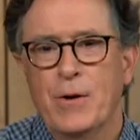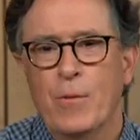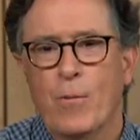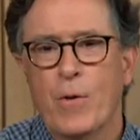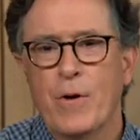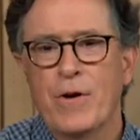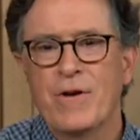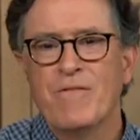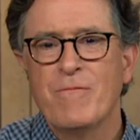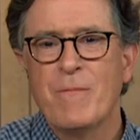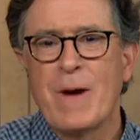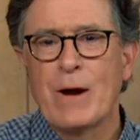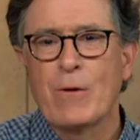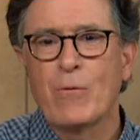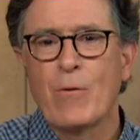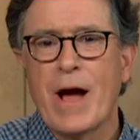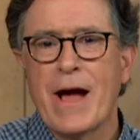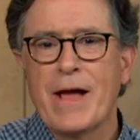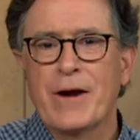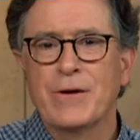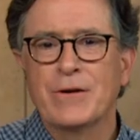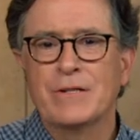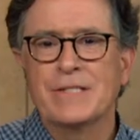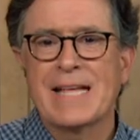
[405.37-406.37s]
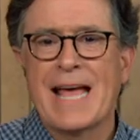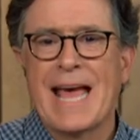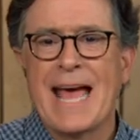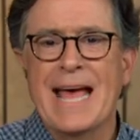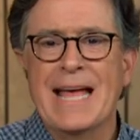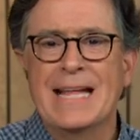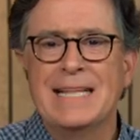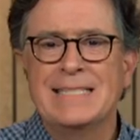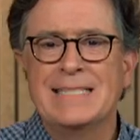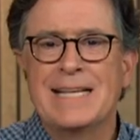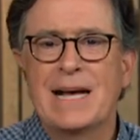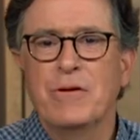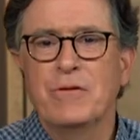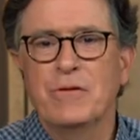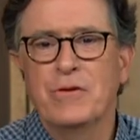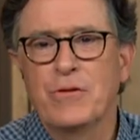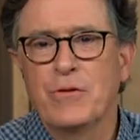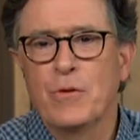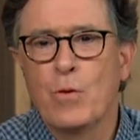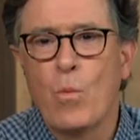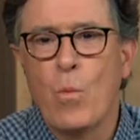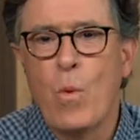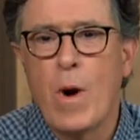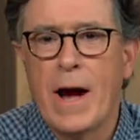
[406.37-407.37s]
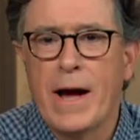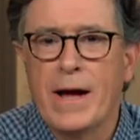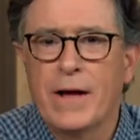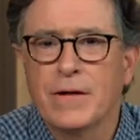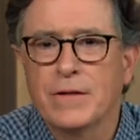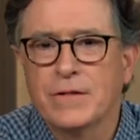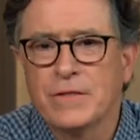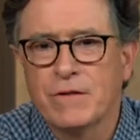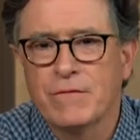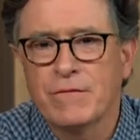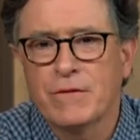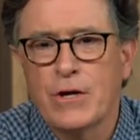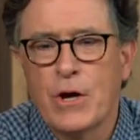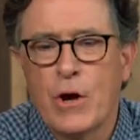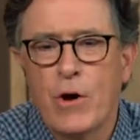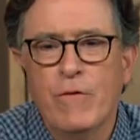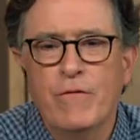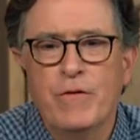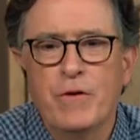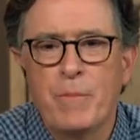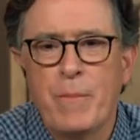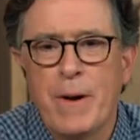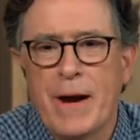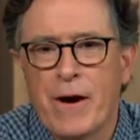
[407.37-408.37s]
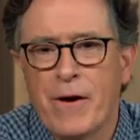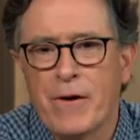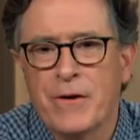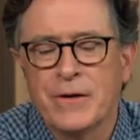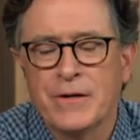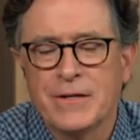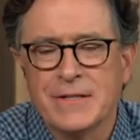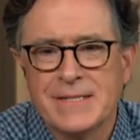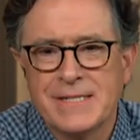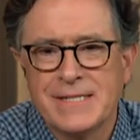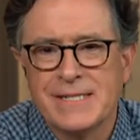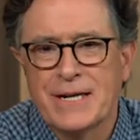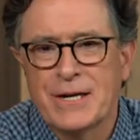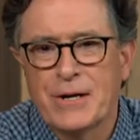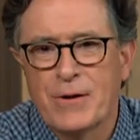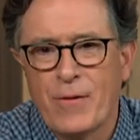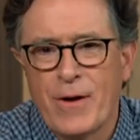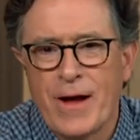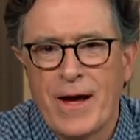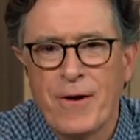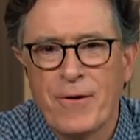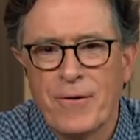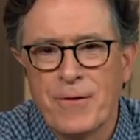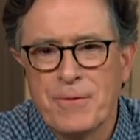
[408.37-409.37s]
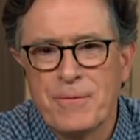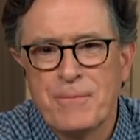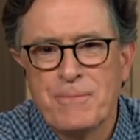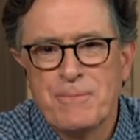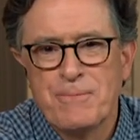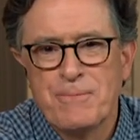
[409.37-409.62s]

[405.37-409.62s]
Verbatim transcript: one of my writers heads out into the wilds of COVID parenthood. Stick around.